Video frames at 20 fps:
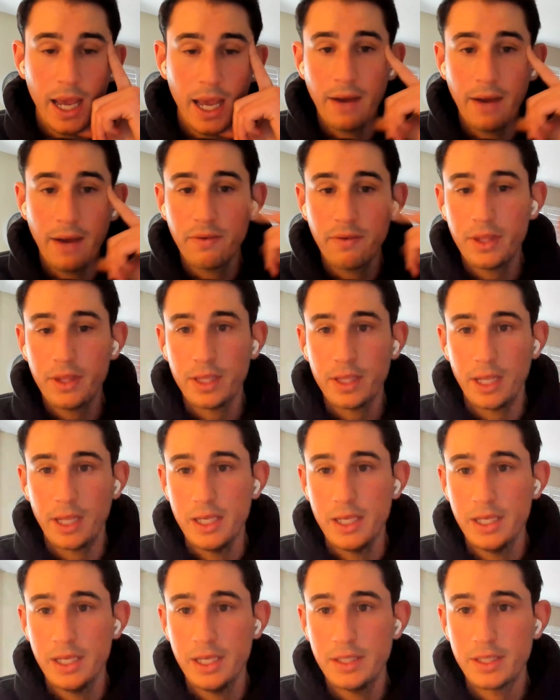everything that
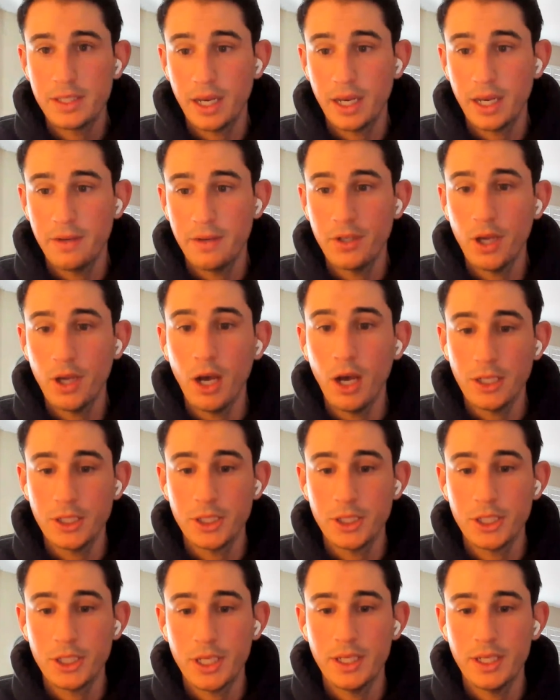he's kind of
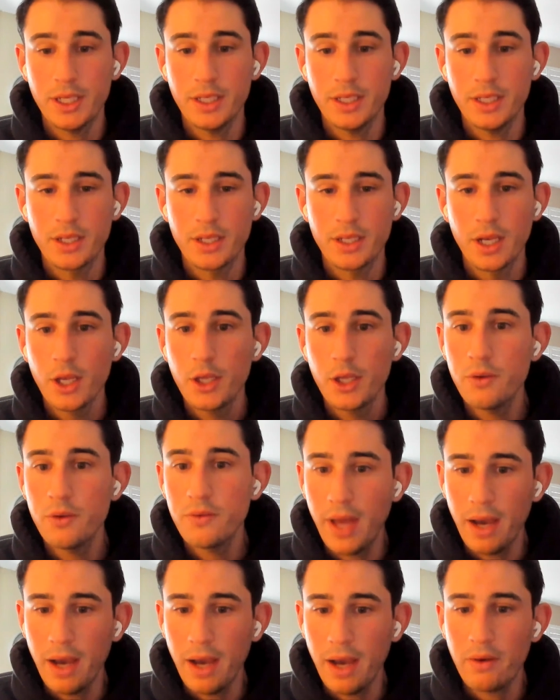touched is
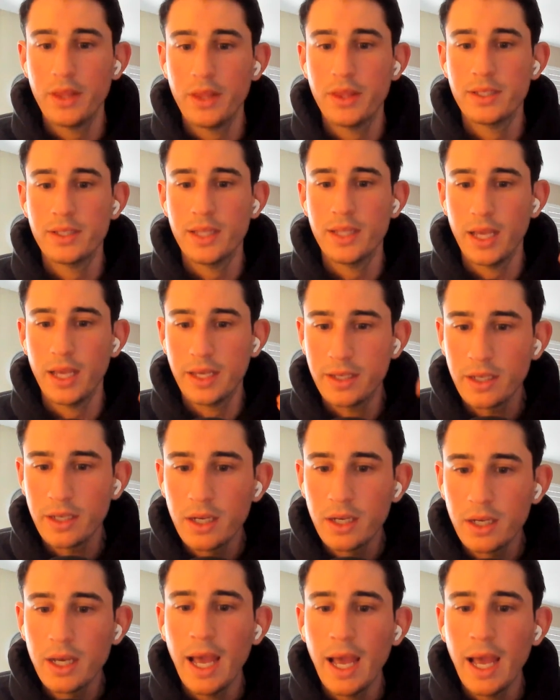you've now got this like